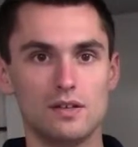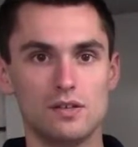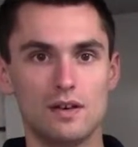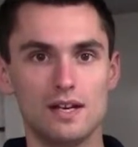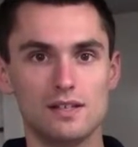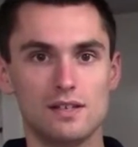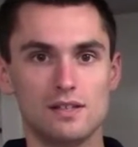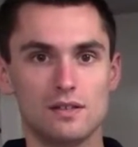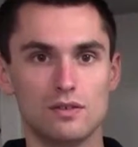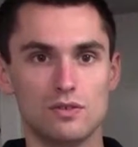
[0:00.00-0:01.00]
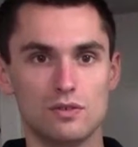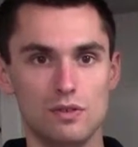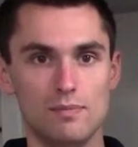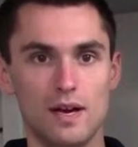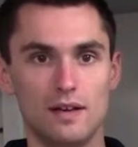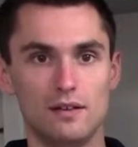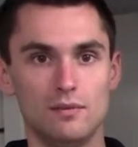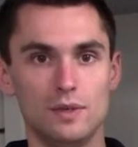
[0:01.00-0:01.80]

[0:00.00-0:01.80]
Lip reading: To access the control panel